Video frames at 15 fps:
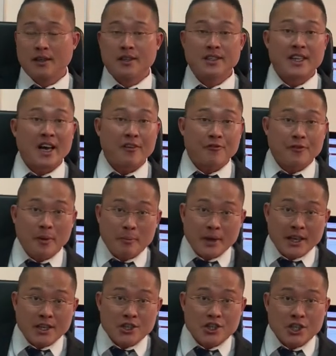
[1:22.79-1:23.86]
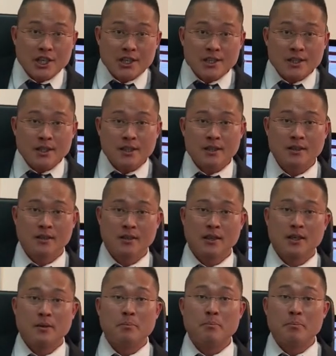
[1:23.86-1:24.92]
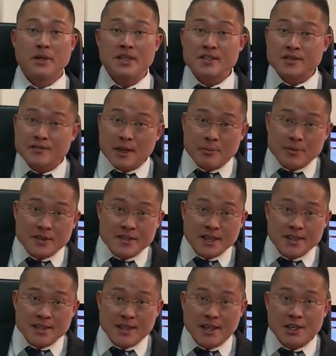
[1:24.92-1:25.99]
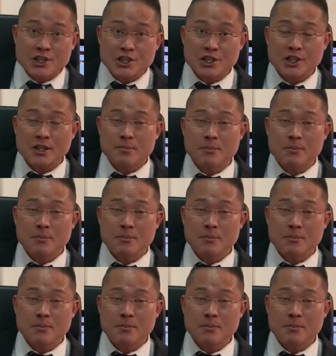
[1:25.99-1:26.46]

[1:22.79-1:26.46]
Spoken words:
Defamation. Misrepresentation.